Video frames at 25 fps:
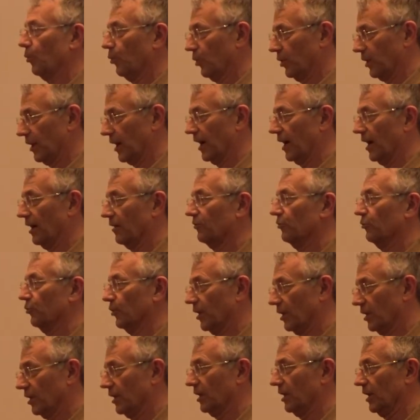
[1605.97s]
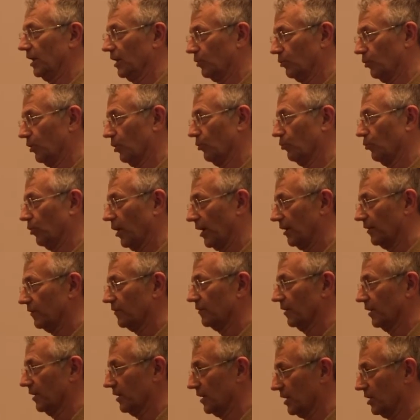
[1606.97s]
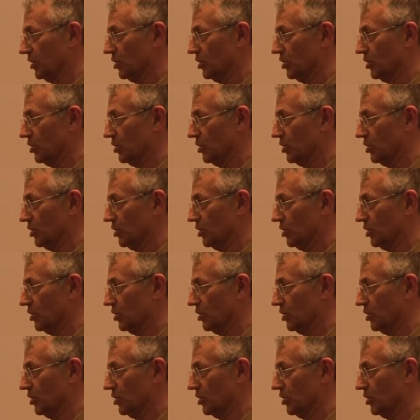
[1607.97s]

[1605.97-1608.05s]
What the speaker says: would have really equal rights in